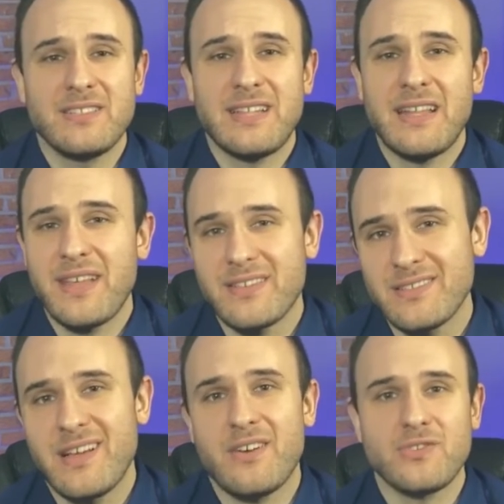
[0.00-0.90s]

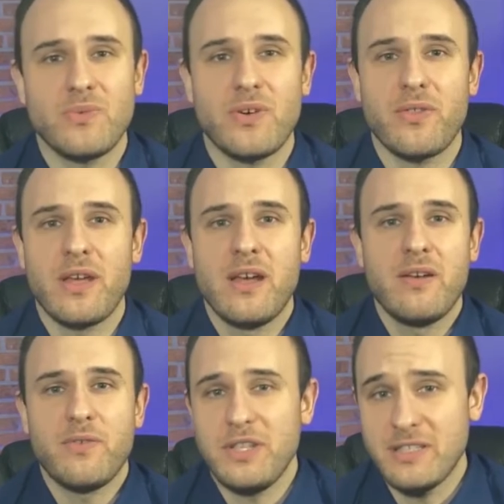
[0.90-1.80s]
$10,000 worth
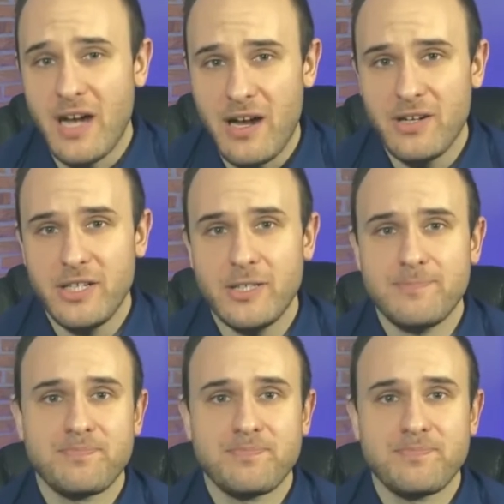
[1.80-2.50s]
for the entire year,